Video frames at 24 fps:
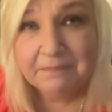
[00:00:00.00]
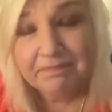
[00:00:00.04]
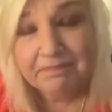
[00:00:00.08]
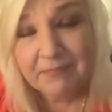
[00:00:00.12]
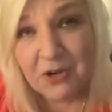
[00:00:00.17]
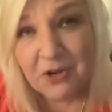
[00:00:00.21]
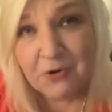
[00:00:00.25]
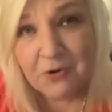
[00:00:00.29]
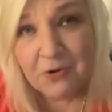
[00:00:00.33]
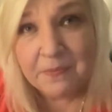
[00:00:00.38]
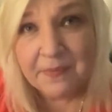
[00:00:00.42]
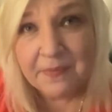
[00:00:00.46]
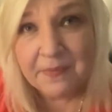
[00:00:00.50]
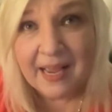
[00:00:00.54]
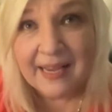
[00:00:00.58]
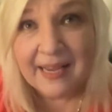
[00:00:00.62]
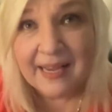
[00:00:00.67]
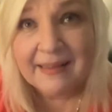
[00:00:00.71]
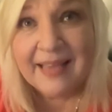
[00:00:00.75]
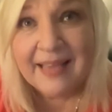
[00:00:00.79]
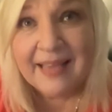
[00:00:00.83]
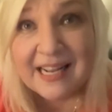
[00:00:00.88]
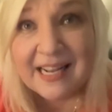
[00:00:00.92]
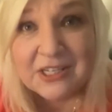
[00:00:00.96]
No, I
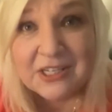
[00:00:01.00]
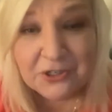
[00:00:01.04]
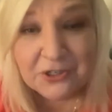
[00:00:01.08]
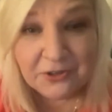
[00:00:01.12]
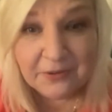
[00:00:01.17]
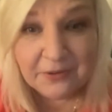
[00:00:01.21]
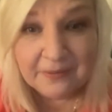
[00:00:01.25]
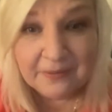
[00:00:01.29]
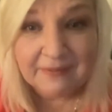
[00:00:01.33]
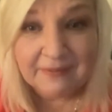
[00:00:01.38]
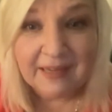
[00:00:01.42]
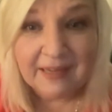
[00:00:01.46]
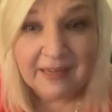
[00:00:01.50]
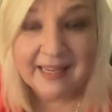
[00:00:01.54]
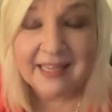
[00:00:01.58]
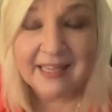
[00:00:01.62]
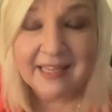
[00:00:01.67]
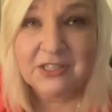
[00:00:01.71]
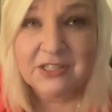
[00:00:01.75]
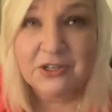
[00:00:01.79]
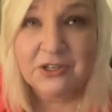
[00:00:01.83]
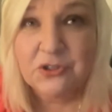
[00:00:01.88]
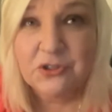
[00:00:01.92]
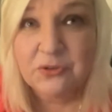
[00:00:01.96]
get to
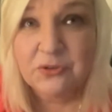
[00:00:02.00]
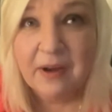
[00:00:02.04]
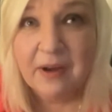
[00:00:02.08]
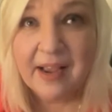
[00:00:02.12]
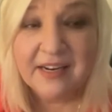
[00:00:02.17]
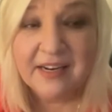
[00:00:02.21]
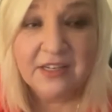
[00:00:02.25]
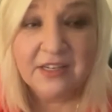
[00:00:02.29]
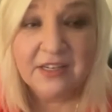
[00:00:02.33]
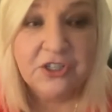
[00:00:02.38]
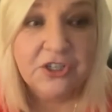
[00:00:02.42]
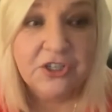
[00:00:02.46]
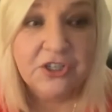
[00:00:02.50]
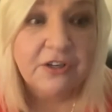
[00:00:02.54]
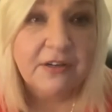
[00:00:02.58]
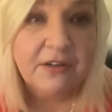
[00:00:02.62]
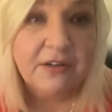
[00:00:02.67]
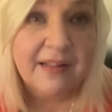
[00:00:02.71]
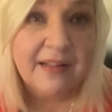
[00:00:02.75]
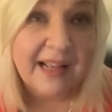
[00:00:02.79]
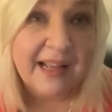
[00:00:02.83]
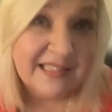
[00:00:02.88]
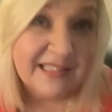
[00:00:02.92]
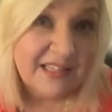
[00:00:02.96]
try to
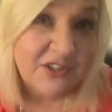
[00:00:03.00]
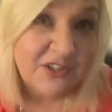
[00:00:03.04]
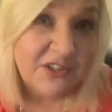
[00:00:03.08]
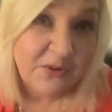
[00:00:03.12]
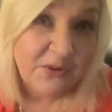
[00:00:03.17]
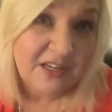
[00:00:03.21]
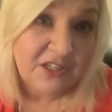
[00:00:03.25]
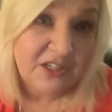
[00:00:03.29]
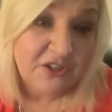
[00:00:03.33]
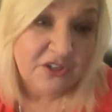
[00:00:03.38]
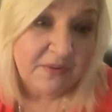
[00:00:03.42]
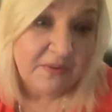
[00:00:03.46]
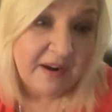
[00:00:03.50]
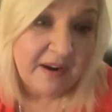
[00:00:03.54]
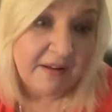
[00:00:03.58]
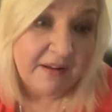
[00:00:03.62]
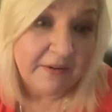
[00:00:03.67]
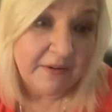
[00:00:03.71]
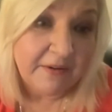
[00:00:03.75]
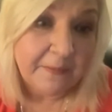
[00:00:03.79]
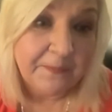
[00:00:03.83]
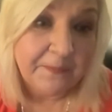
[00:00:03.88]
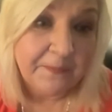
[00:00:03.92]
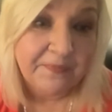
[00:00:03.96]
turn that situation
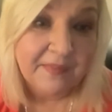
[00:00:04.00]
around.